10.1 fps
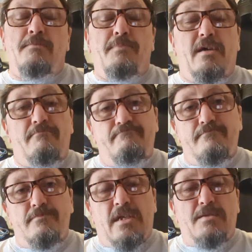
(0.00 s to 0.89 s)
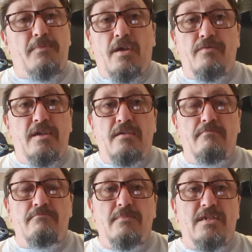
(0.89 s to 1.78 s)
But that's my only
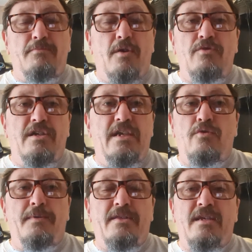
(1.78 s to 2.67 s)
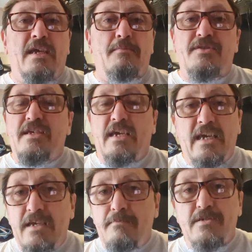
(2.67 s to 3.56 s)
niggle about the game. I think
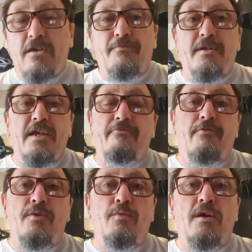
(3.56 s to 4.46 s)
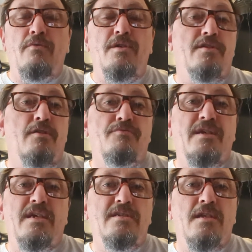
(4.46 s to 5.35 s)
he himself played very well, and I don't
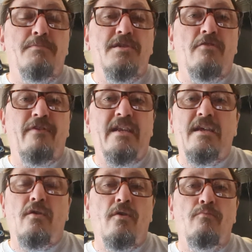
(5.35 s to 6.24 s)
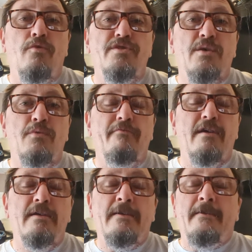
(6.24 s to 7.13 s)
think he's done himself any harm
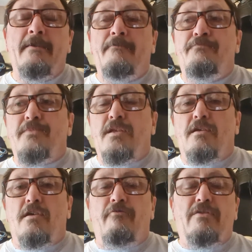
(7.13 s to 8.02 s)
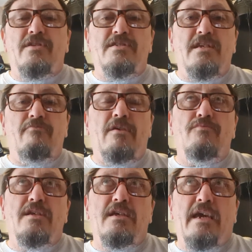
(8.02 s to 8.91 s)
whatsoever. Around the
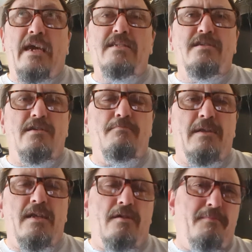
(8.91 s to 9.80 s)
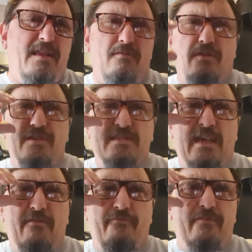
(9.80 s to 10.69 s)
80th minute, I think the last
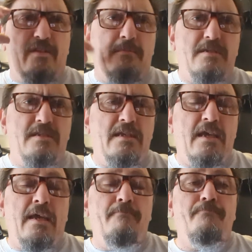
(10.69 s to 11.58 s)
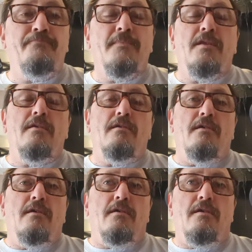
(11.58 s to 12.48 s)
10-15 minutes of the game,
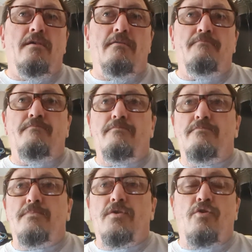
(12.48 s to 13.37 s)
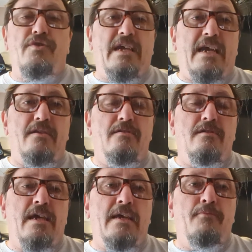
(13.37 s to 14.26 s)
Conor Gallagher
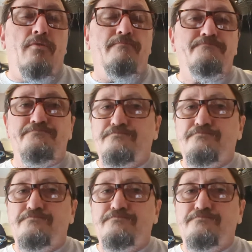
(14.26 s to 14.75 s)
came on,